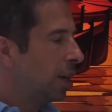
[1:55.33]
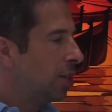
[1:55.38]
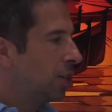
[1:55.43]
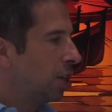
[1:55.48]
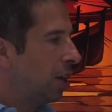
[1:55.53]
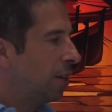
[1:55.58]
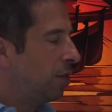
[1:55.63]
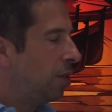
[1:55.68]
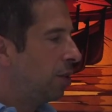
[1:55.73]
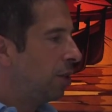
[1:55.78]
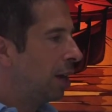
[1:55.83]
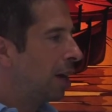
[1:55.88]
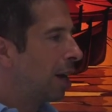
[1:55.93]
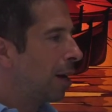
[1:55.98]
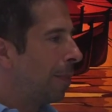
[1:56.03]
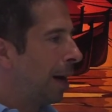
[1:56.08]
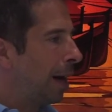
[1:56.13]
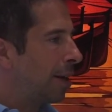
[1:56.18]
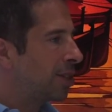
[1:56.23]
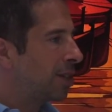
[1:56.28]
So if you think
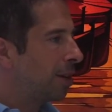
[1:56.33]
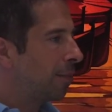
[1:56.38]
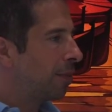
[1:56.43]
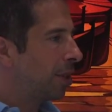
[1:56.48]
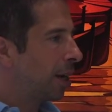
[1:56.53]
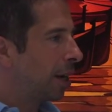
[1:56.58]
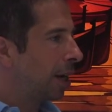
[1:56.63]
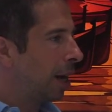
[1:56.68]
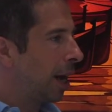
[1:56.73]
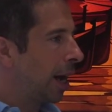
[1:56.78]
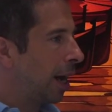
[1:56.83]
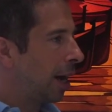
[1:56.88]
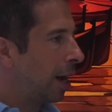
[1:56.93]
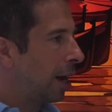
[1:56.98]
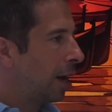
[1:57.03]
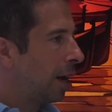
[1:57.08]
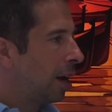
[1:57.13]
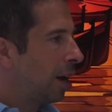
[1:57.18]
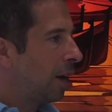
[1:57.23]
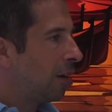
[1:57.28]
about something
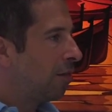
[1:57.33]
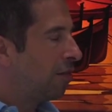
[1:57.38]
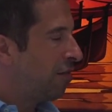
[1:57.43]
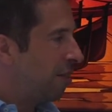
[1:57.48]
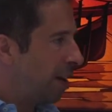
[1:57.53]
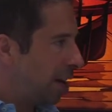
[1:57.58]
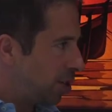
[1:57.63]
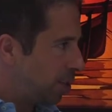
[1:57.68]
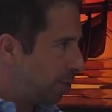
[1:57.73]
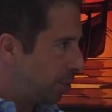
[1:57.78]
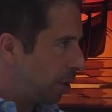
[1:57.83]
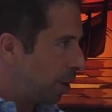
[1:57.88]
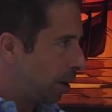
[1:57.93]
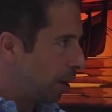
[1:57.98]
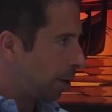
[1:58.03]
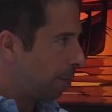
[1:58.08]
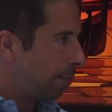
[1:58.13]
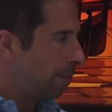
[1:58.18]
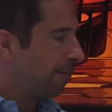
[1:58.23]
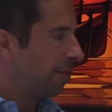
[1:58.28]
like
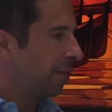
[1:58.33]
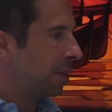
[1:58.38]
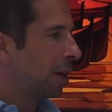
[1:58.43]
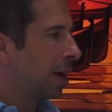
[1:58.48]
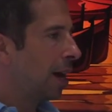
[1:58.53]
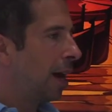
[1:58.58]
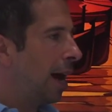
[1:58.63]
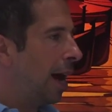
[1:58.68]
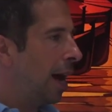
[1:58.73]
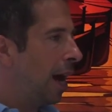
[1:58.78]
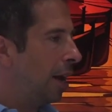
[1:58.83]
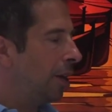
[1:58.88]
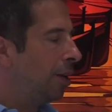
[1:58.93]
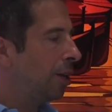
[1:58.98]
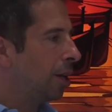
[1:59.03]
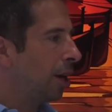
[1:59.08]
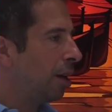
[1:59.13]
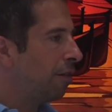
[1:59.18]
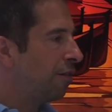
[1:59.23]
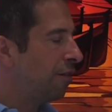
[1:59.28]
Facebook,
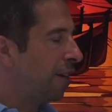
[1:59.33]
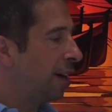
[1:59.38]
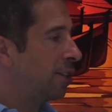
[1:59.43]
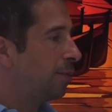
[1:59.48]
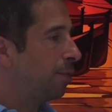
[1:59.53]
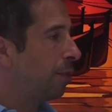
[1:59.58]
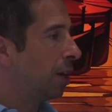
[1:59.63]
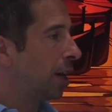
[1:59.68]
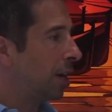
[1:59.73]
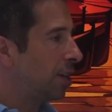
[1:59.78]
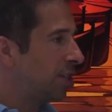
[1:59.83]
and Facebook